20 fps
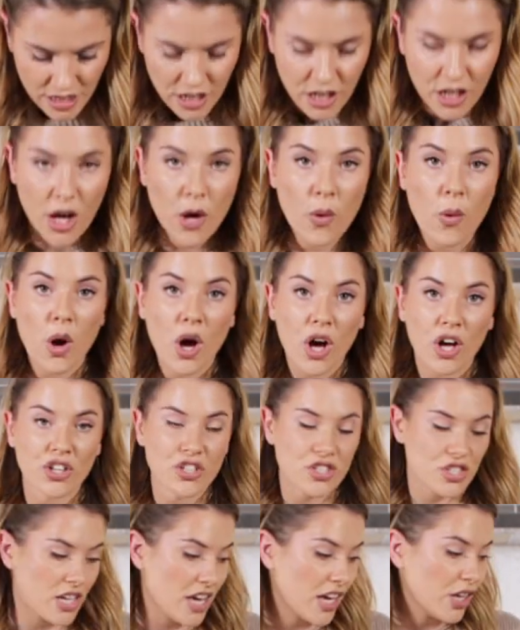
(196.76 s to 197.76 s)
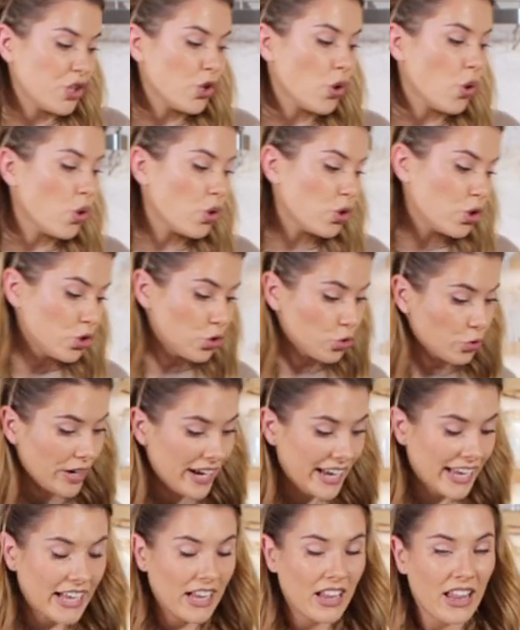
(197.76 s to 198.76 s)
going to go under your
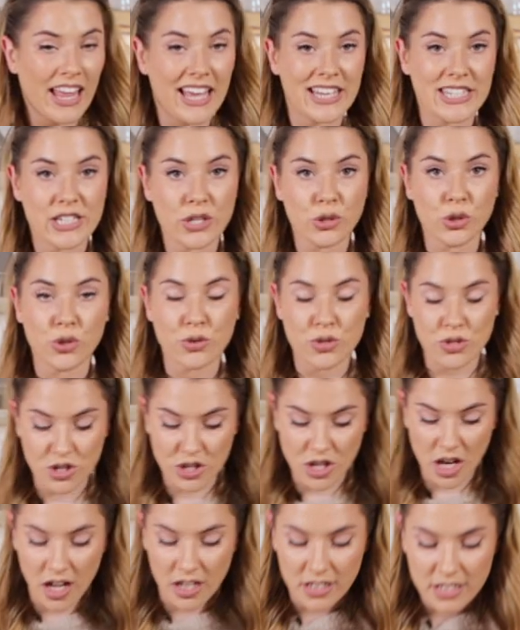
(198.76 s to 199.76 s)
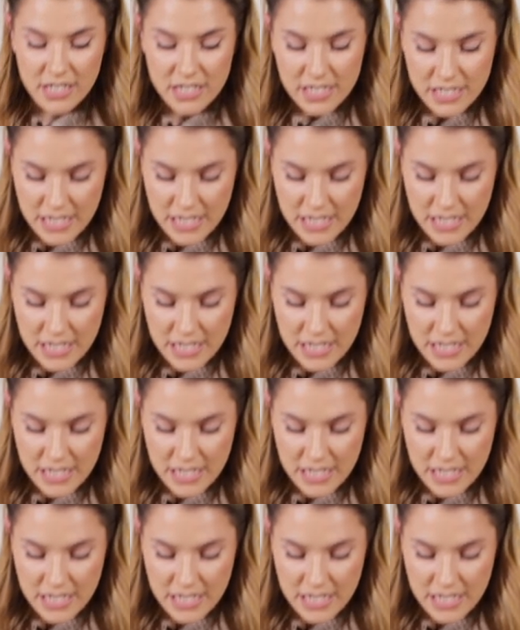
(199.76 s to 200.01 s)
grill until you start to